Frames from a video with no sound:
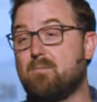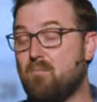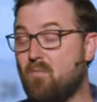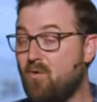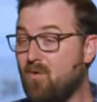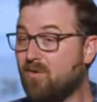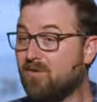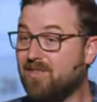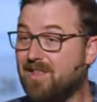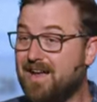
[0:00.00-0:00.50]

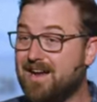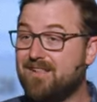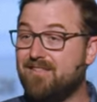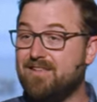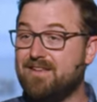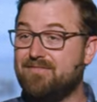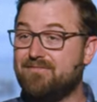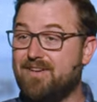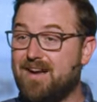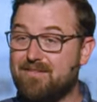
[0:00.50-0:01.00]
more
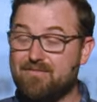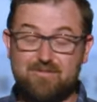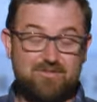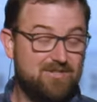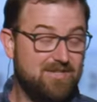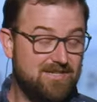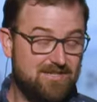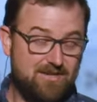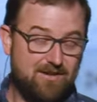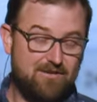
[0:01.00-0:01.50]
likely five or
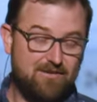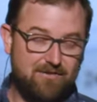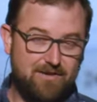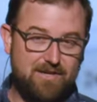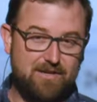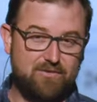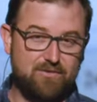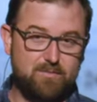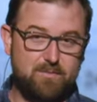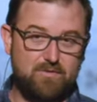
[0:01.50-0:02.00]
600
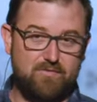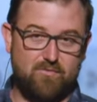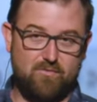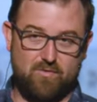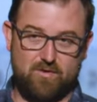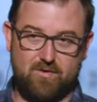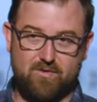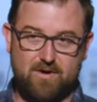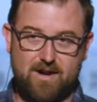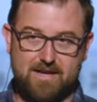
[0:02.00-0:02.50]
years
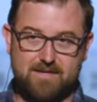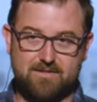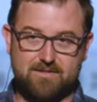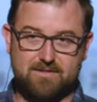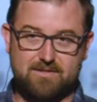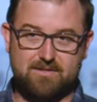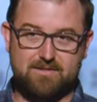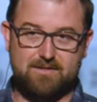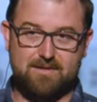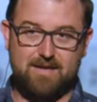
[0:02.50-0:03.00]
before
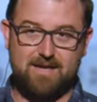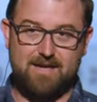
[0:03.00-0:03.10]
Christ,